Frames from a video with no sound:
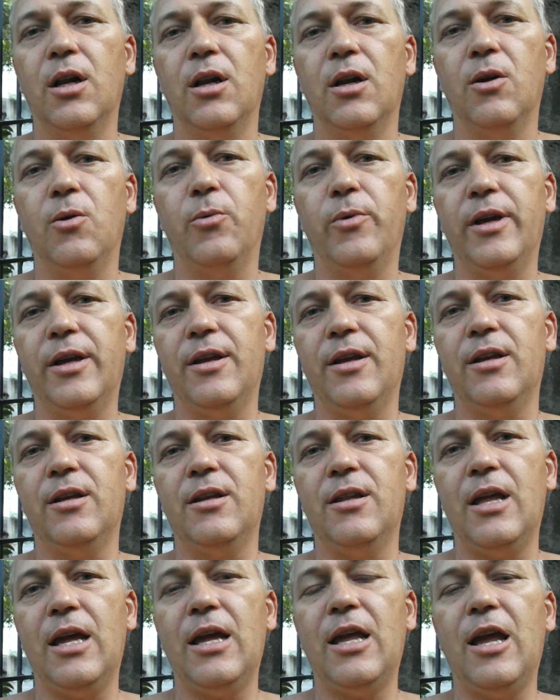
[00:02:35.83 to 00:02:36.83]

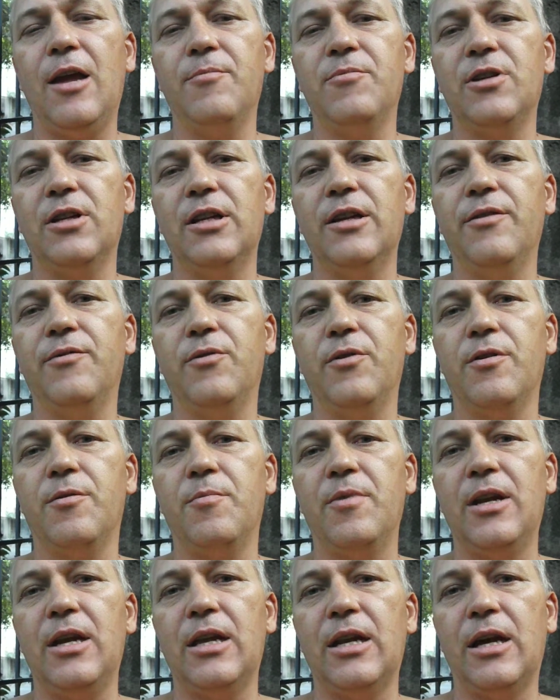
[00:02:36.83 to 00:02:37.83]
when they came to live
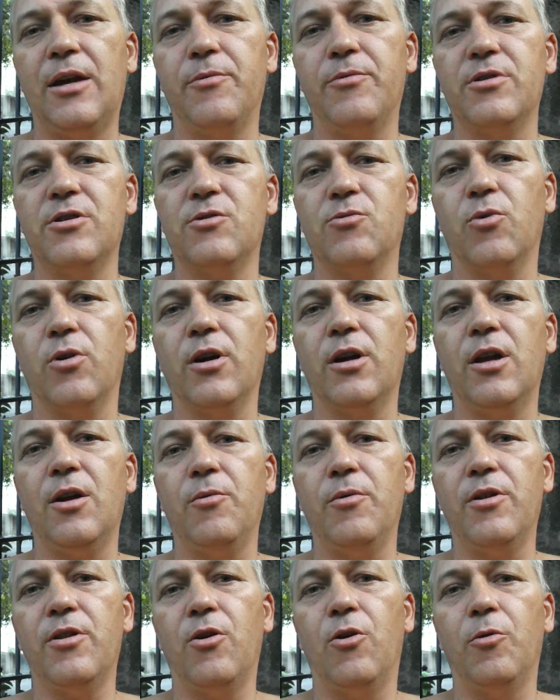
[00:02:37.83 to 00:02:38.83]
with me and I was
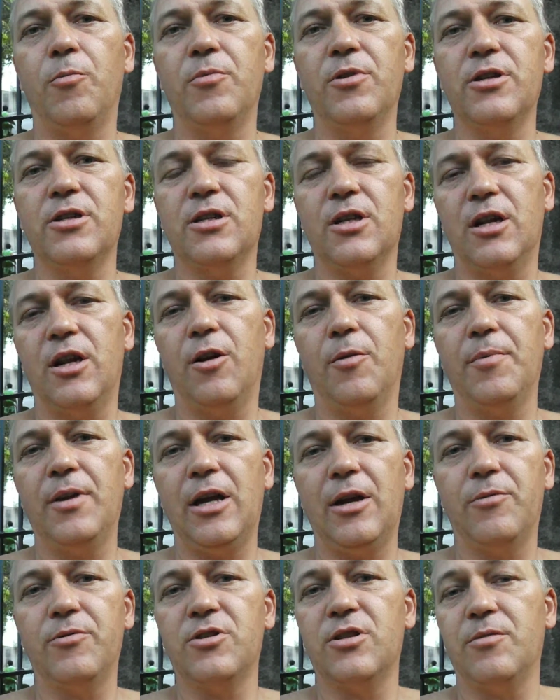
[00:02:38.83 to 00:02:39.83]
working with homeless and
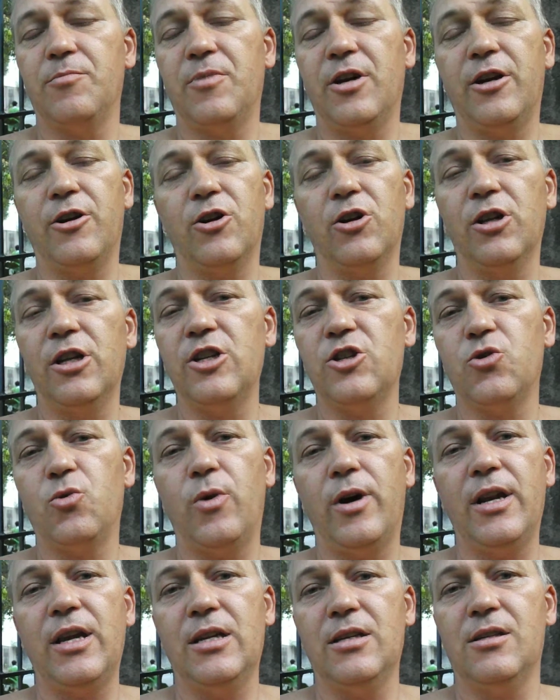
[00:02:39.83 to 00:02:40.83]
helping. I was in my early
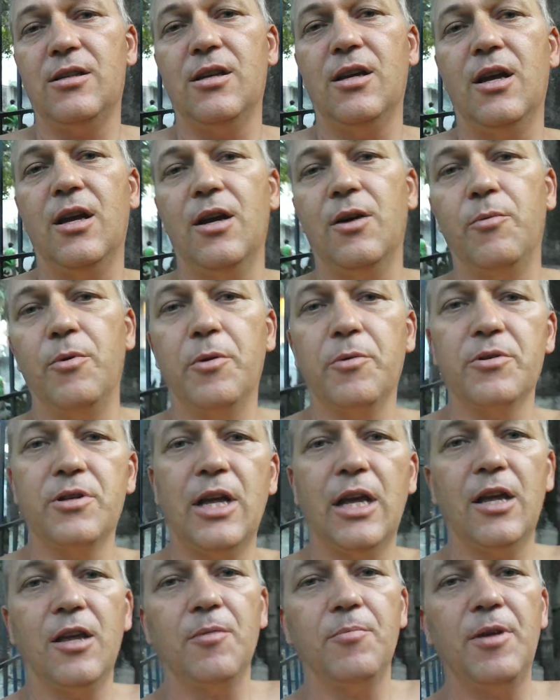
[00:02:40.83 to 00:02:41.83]
20s. We were
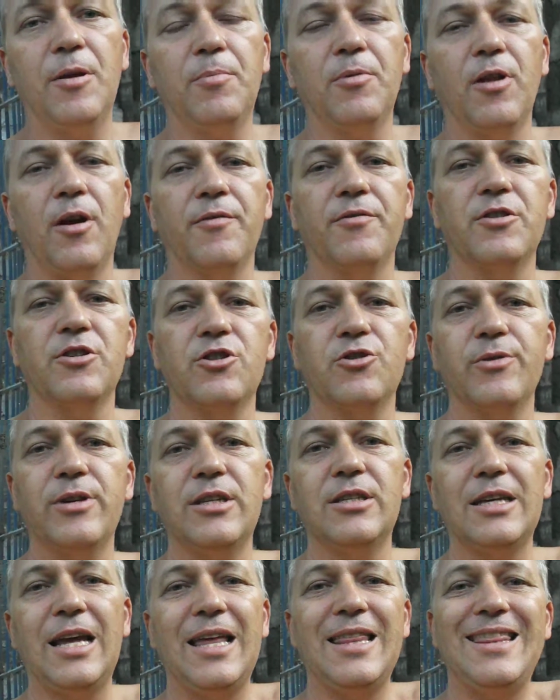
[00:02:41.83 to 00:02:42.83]
taking people off the
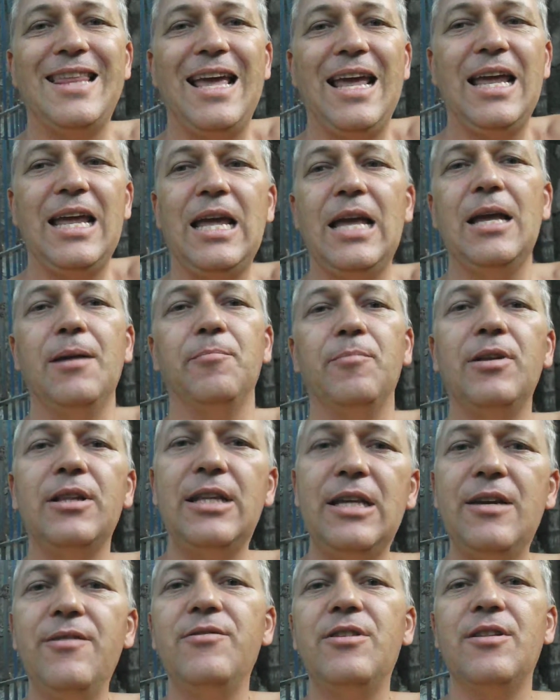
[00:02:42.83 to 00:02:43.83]
streets and they
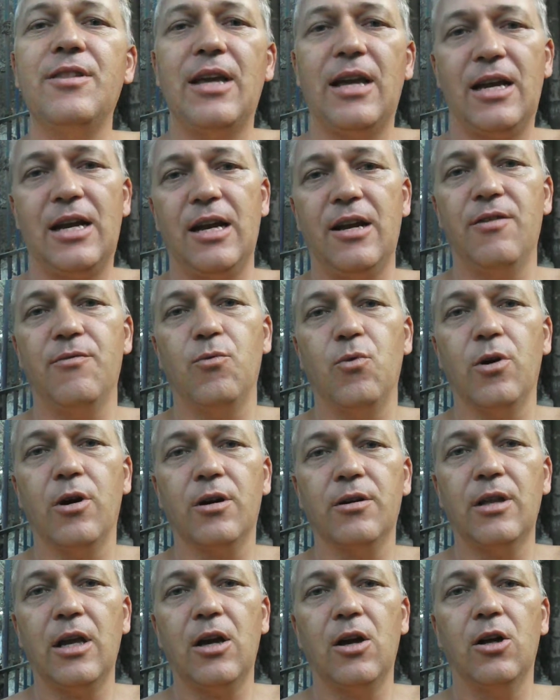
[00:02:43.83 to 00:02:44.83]
believed in that kind of
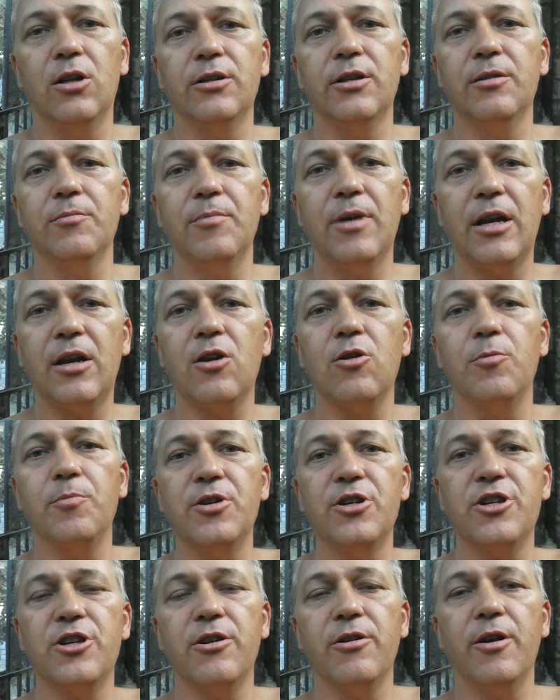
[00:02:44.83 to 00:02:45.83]
work. They called it medical
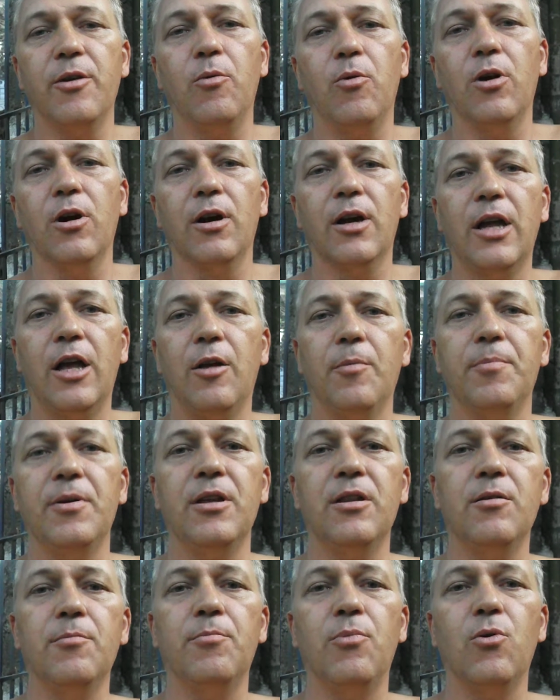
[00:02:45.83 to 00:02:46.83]
missionary work,
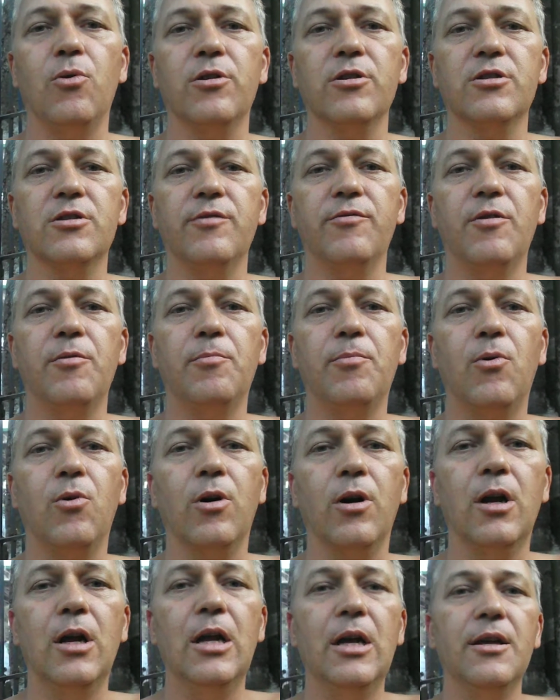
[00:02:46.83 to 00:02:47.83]
helping the poorest of the
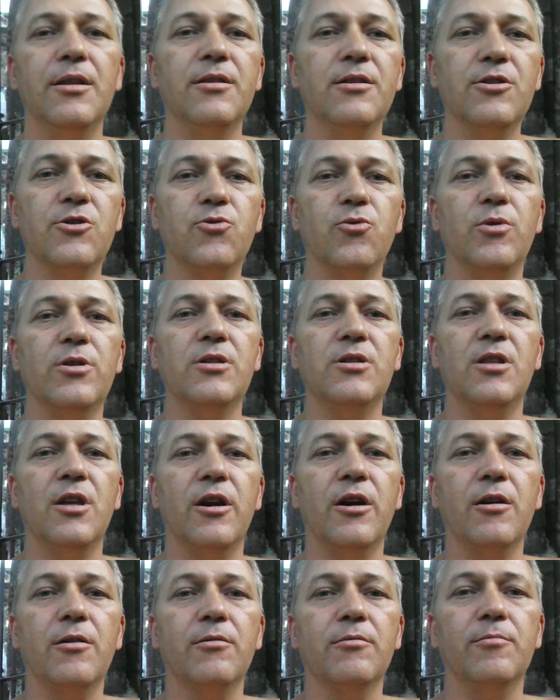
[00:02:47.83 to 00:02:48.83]
poor. This was
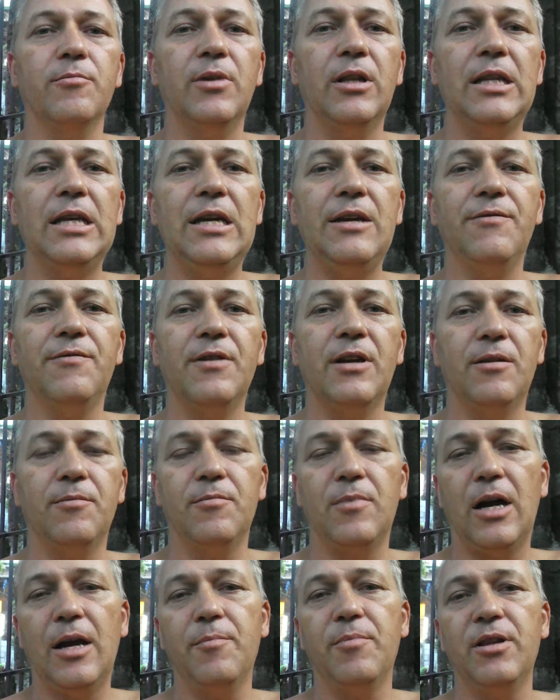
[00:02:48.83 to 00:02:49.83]
their belief
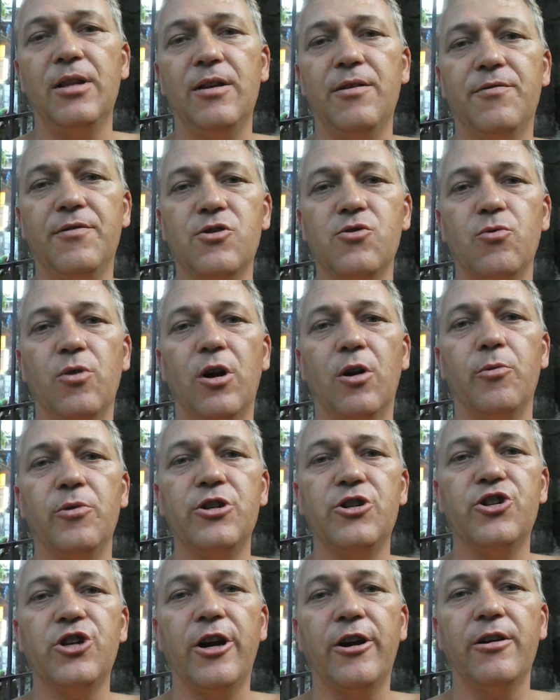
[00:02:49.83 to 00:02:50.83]
and my belief as well.
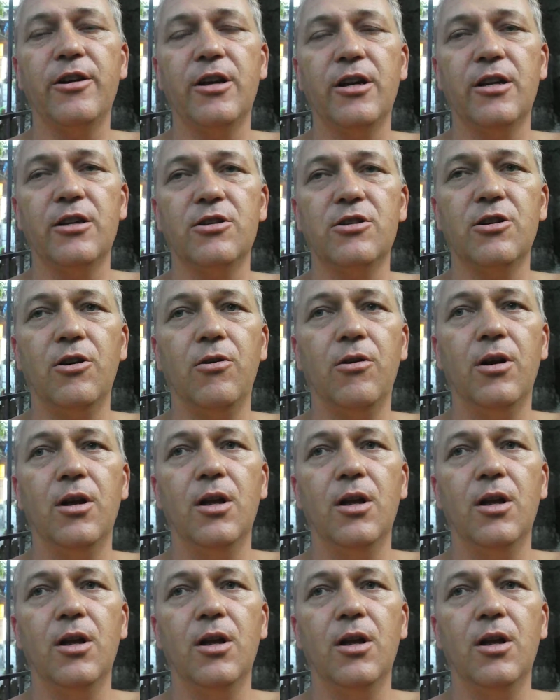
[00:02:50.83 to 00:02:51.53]
We shared in it. So,